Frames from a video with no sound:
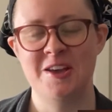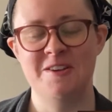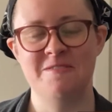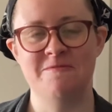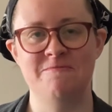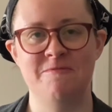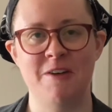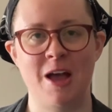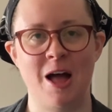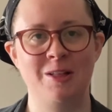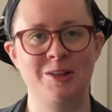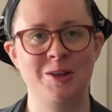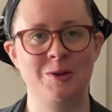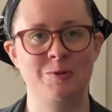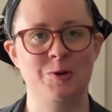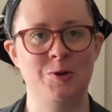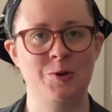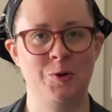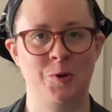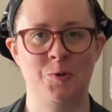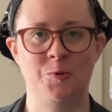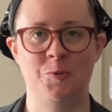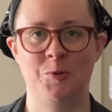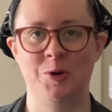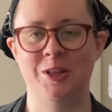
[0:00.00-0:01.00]
value
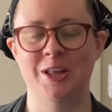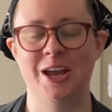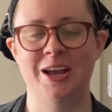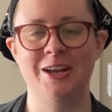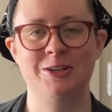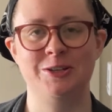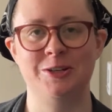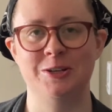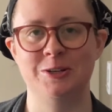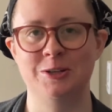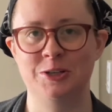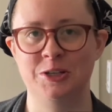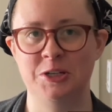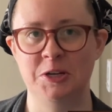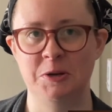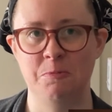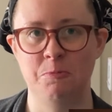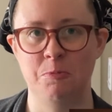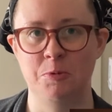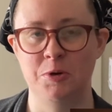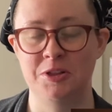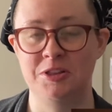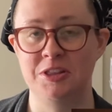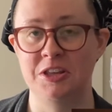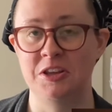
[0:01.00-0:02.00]
your
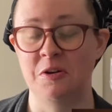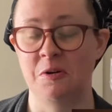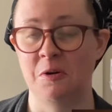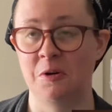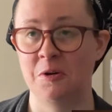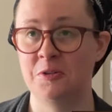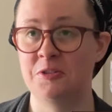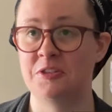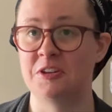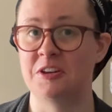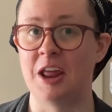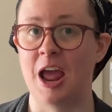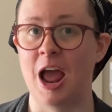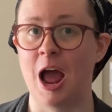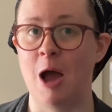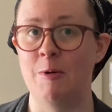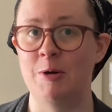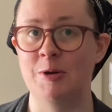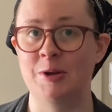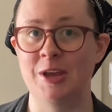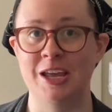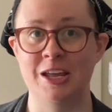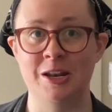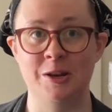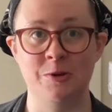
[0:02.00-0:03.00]
relationship with the earth and how
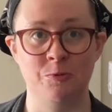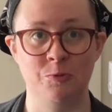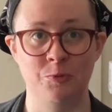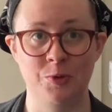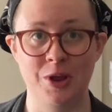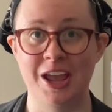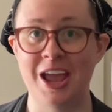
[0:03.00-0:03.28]
it